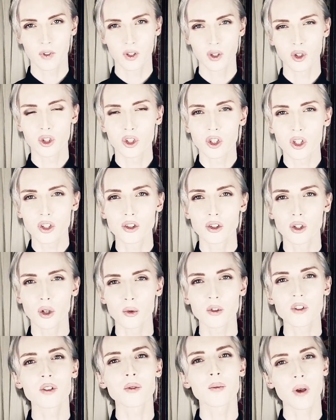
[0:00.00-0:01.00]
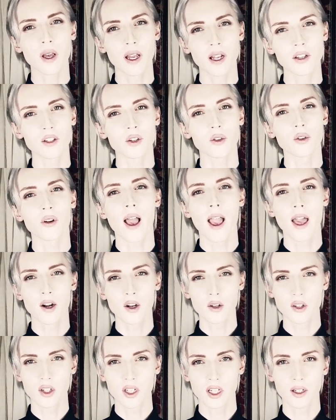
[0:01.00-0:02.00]
You just don't spend your
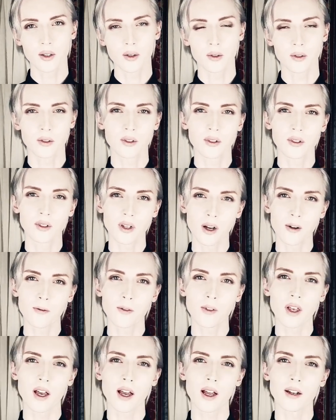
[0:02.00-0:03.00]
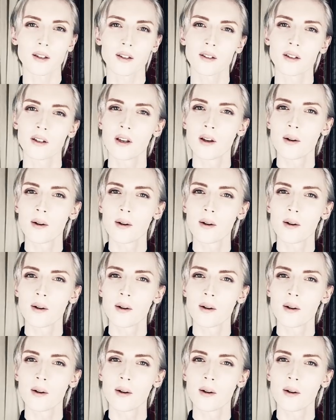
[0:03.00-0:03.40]
energy on stuff that